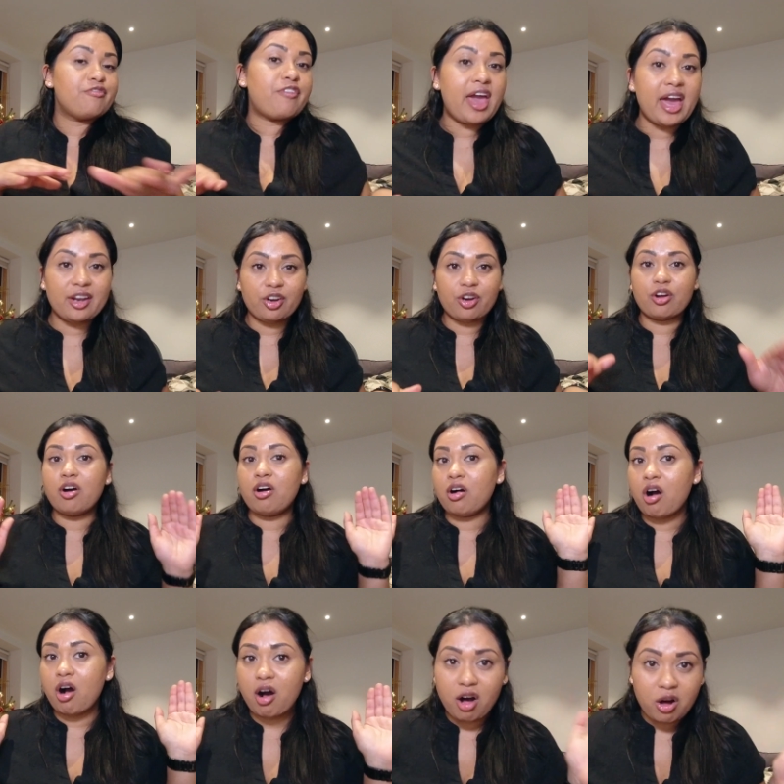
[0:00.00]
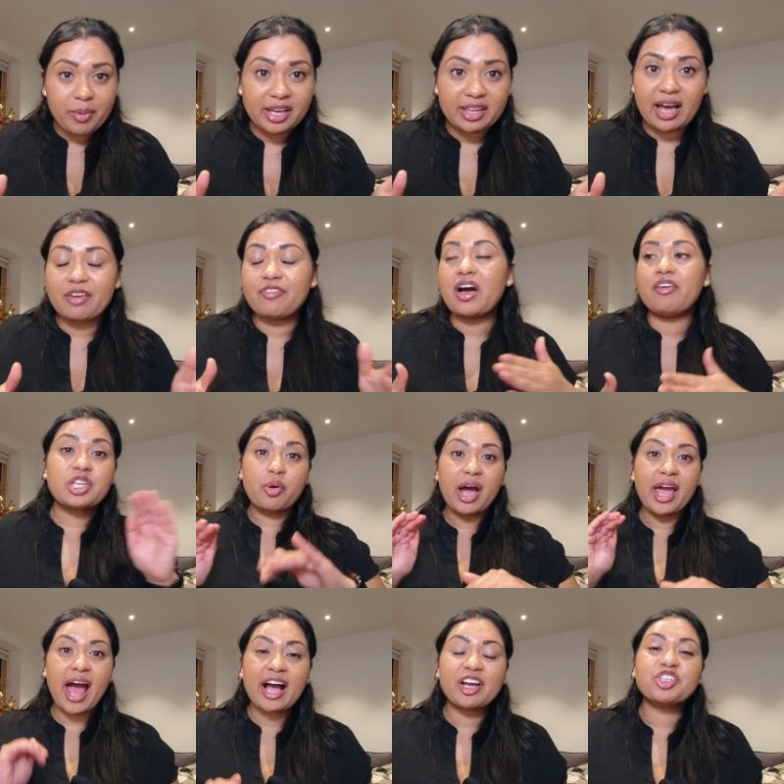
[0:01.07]
fangirl all my life. So
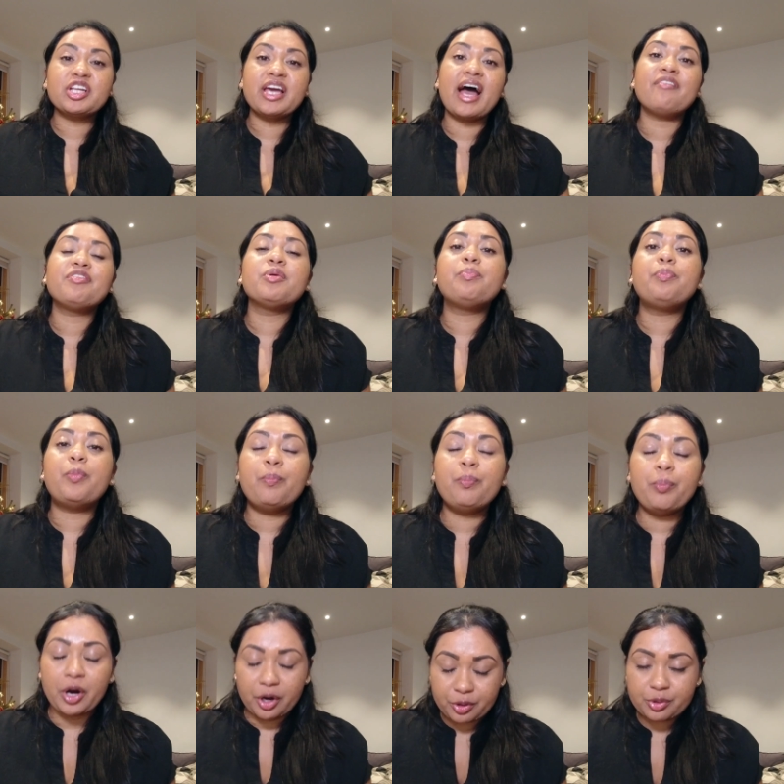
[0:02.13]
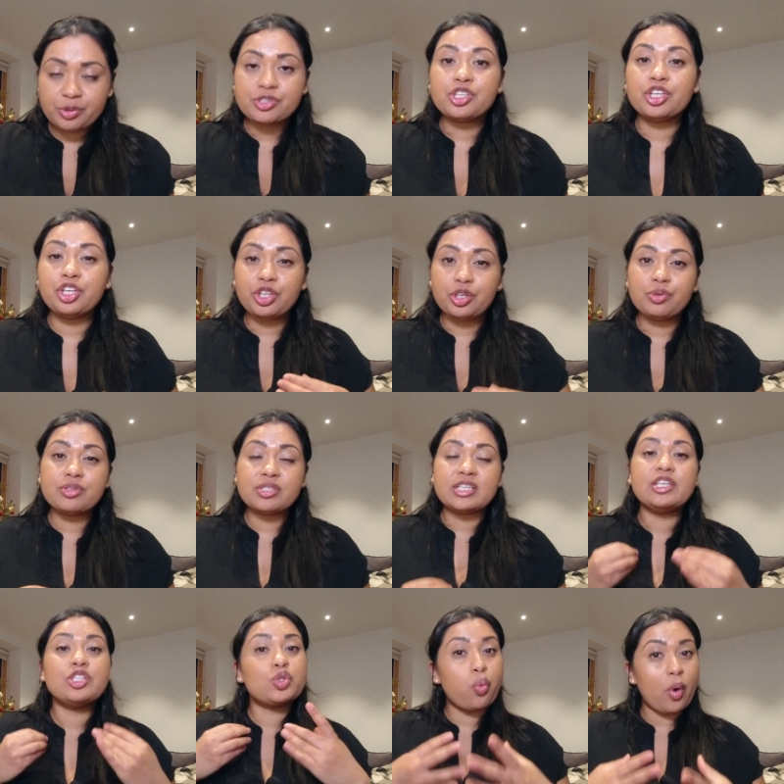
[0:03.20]
I actually have the Bose
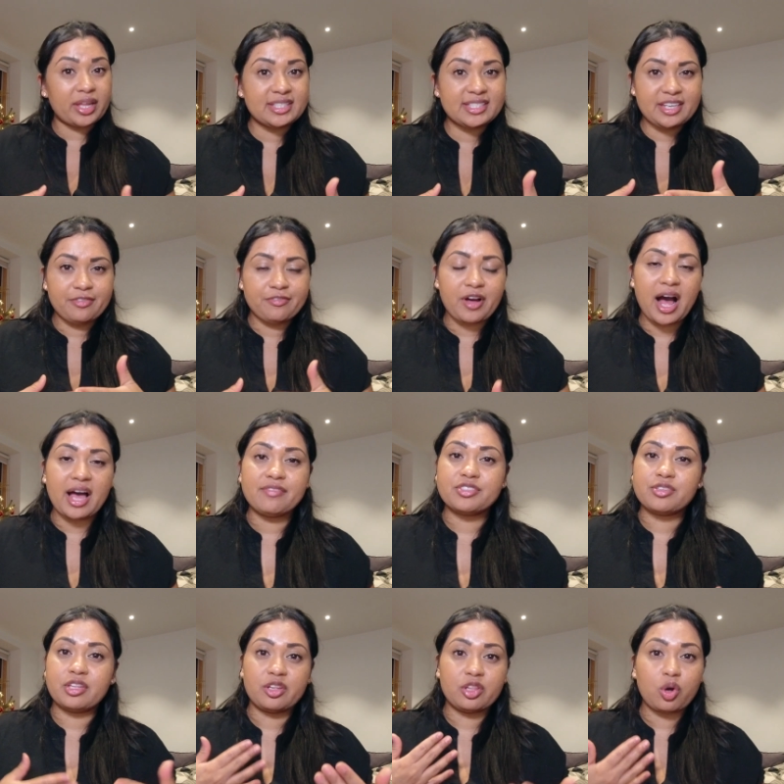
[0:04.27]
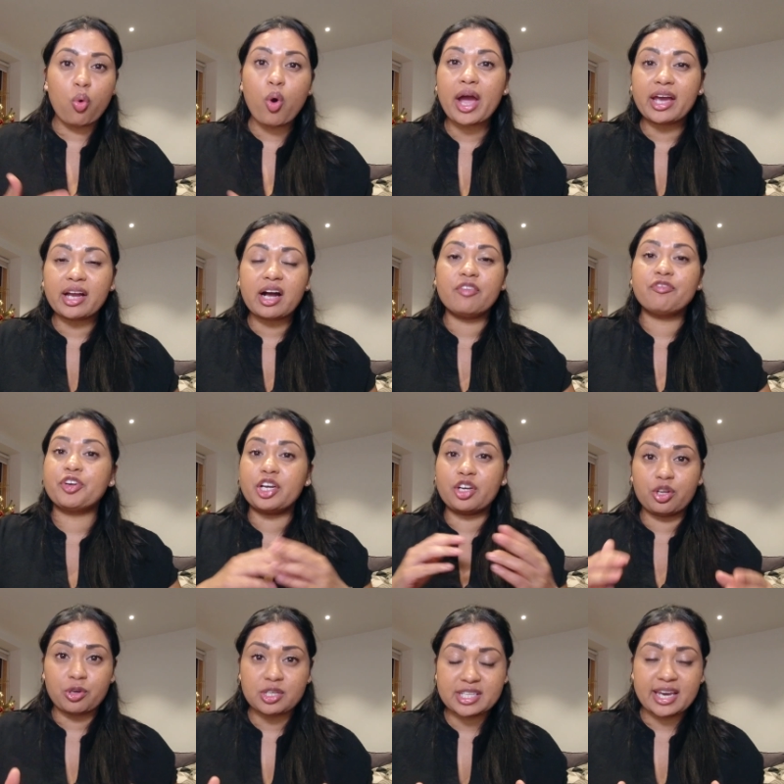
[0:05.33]
QC25. So they're the Quiet
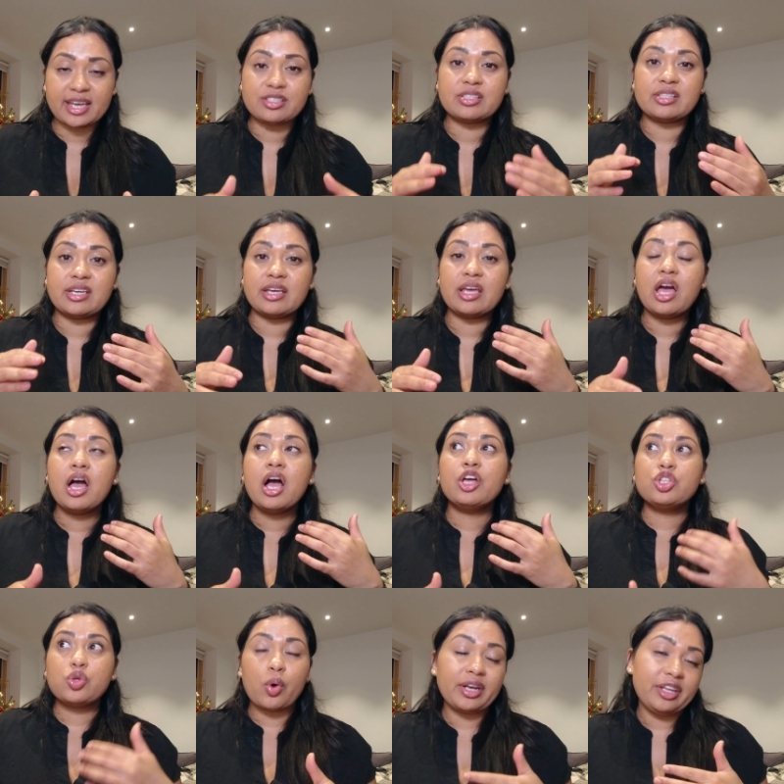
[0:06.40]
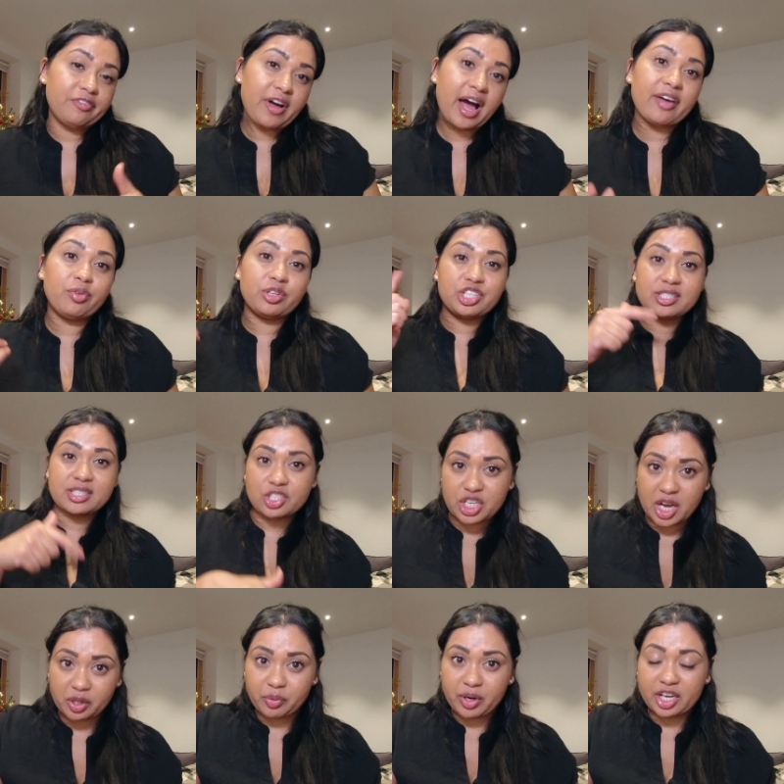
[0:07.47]
Comfort Noise Canceling 25, which is a
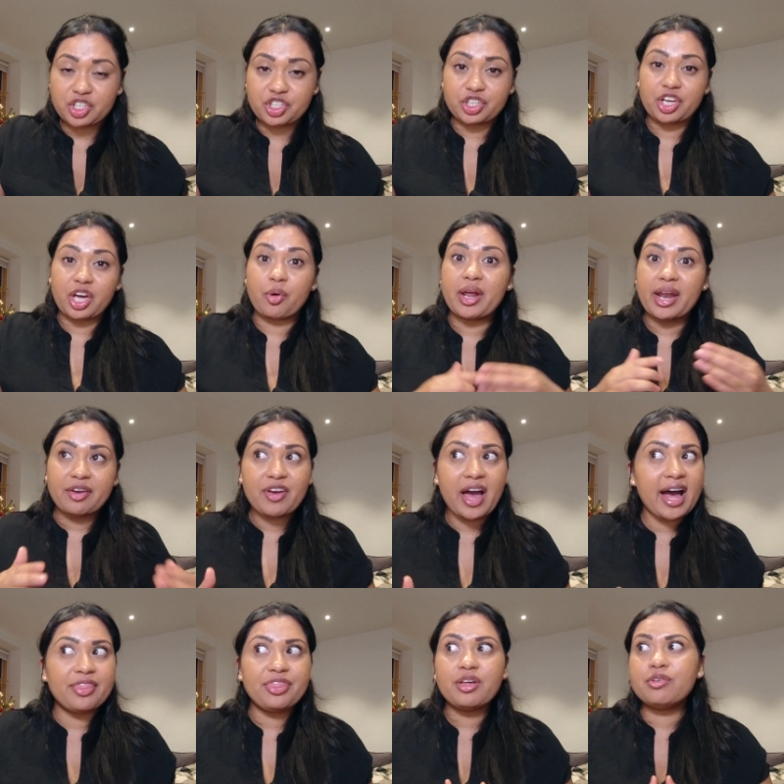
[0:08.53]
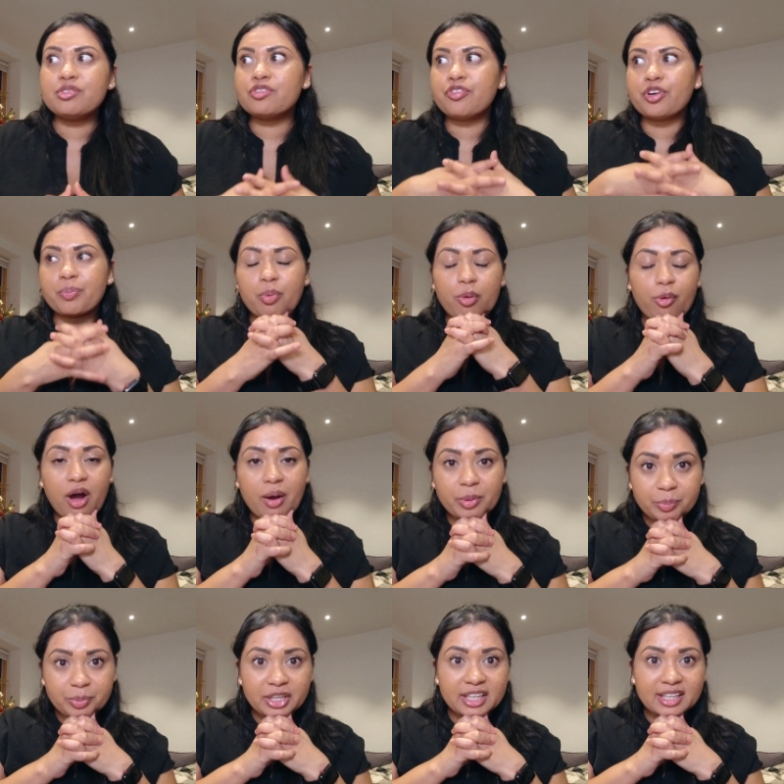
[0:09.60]
generation ago. And I've had those for
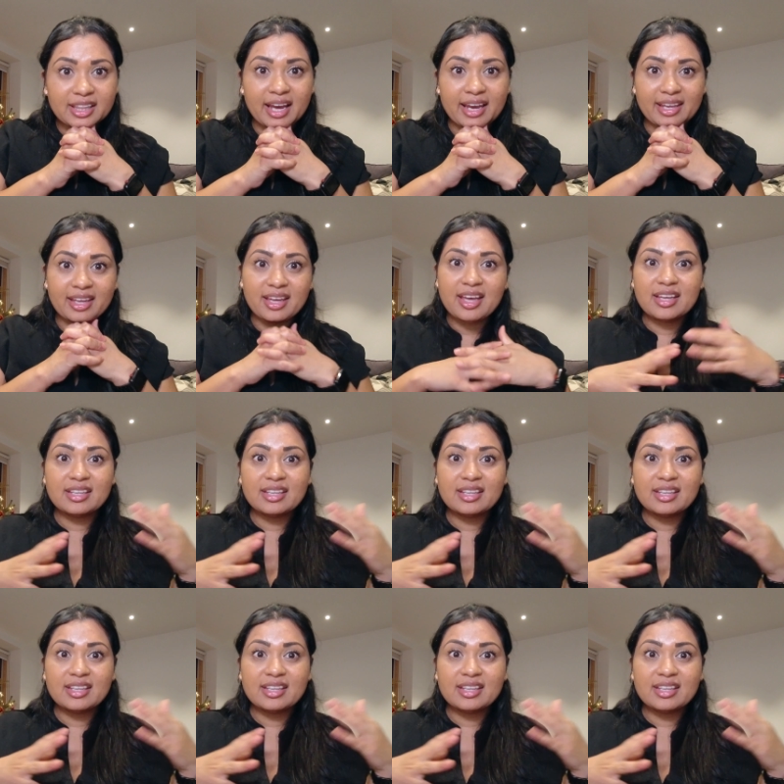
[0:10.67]
probably like